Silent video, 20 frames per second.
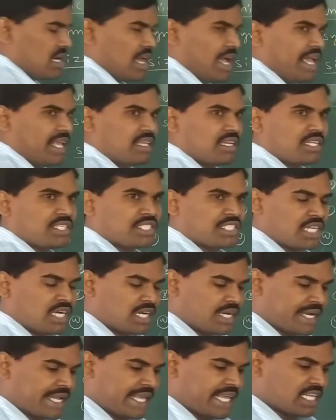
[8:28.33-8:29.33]

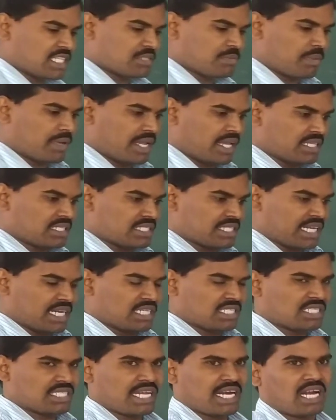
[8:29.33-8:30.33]
digestion takes place
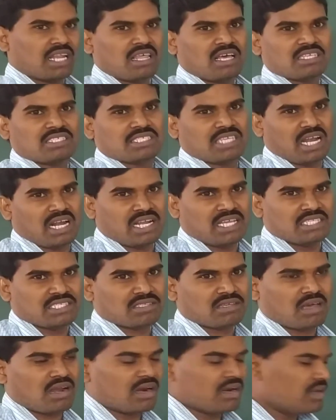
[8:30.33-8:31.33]
inside the cell
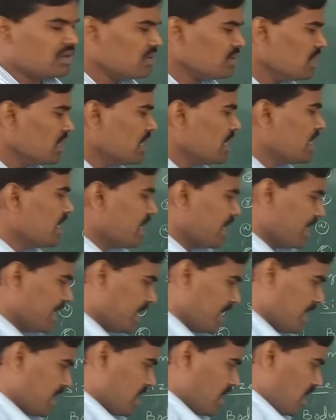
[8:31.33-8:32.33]
is called
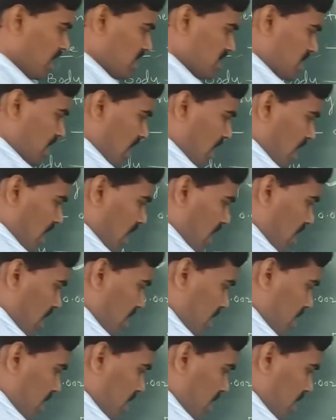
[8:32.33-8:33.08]
intracellular